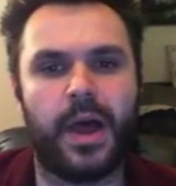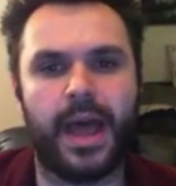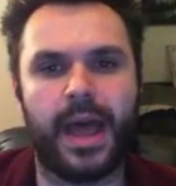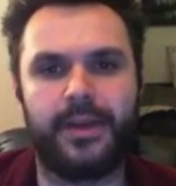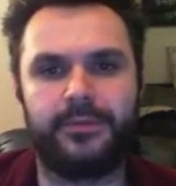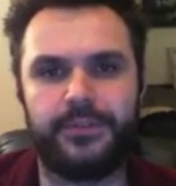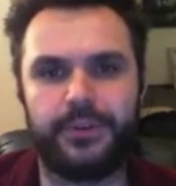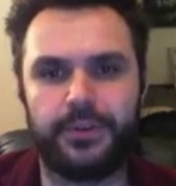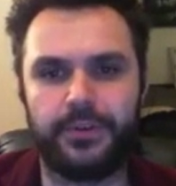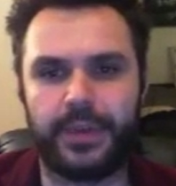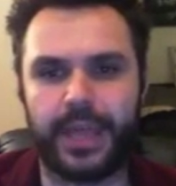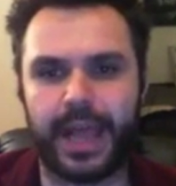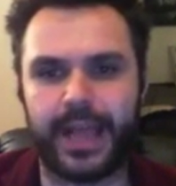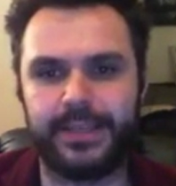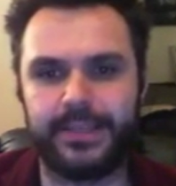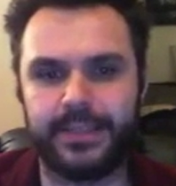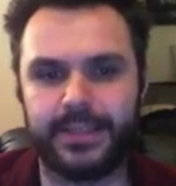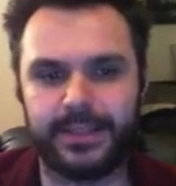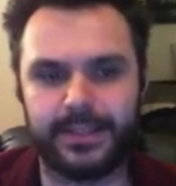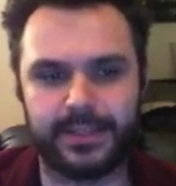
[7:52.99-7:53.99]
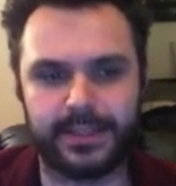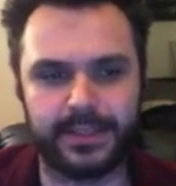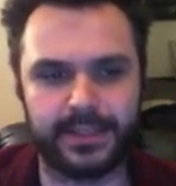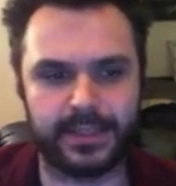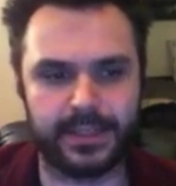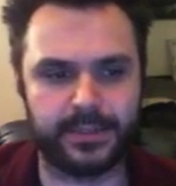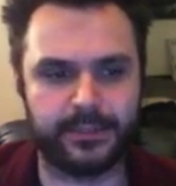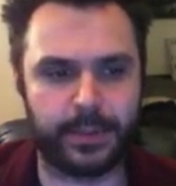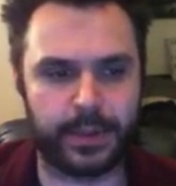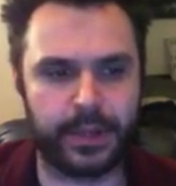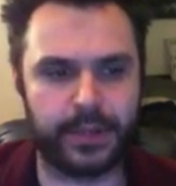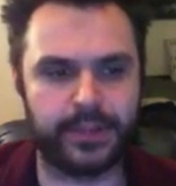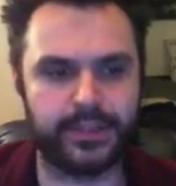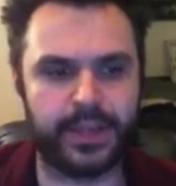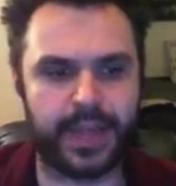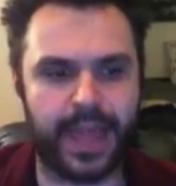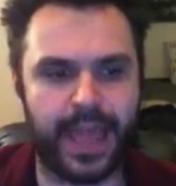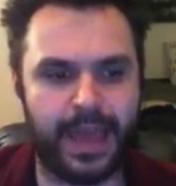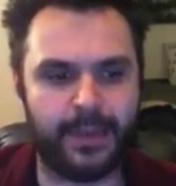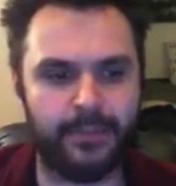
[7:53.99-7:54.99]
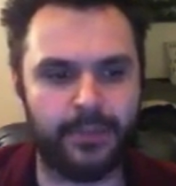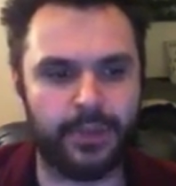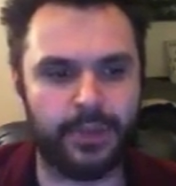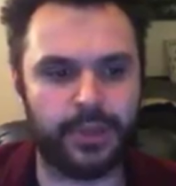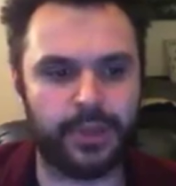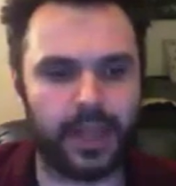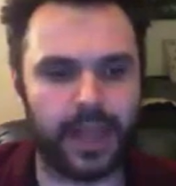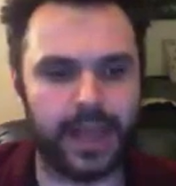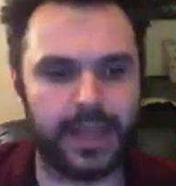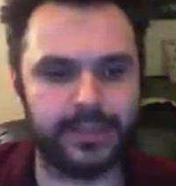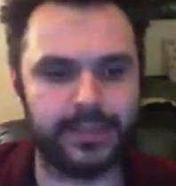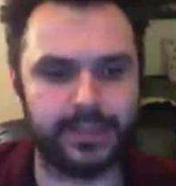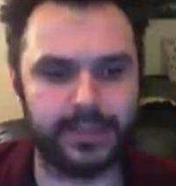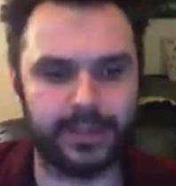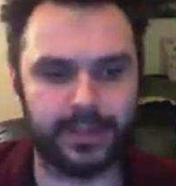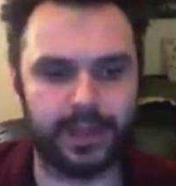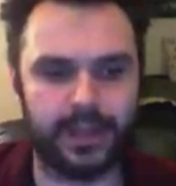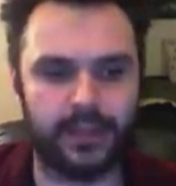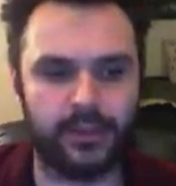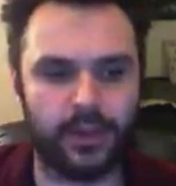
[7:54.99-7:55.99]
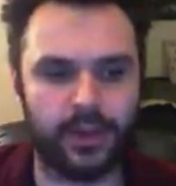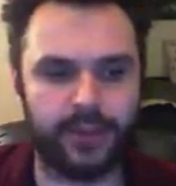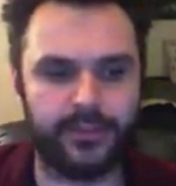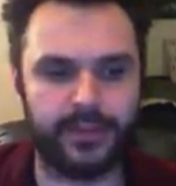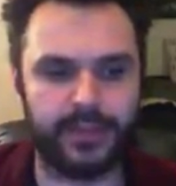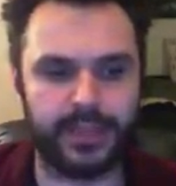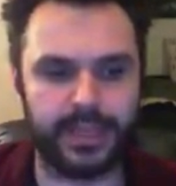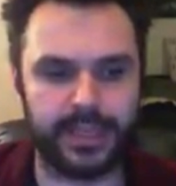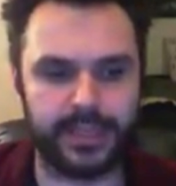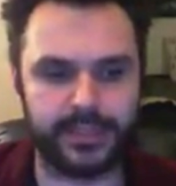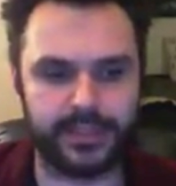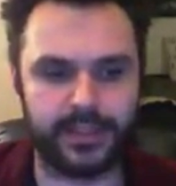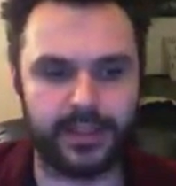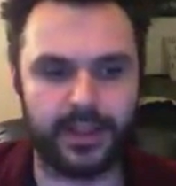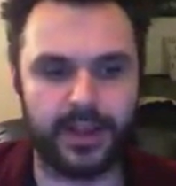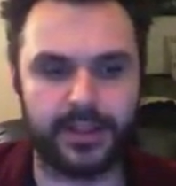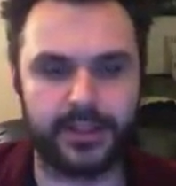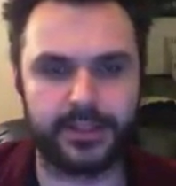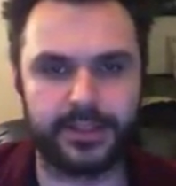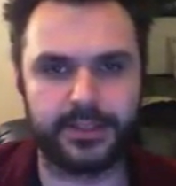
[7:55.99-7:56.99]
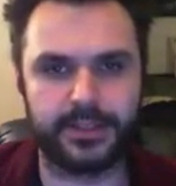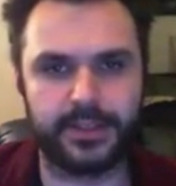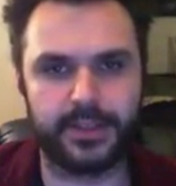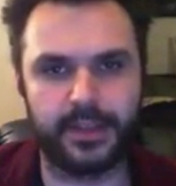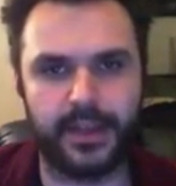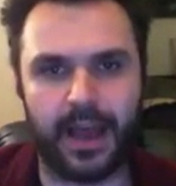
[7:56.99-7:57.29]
I have 2 CADs in this list is because I am utilizing a lot of elite slots.